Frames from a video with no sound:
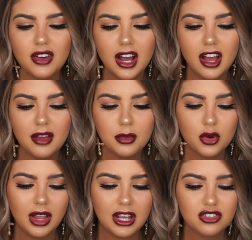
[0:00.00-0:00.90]
vibe
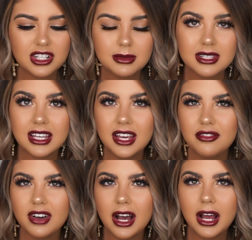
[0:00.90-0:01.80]
or like Christmas
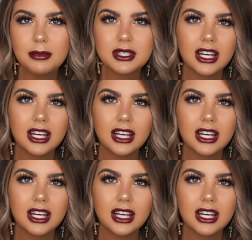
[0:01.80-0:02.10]
Eve vibes.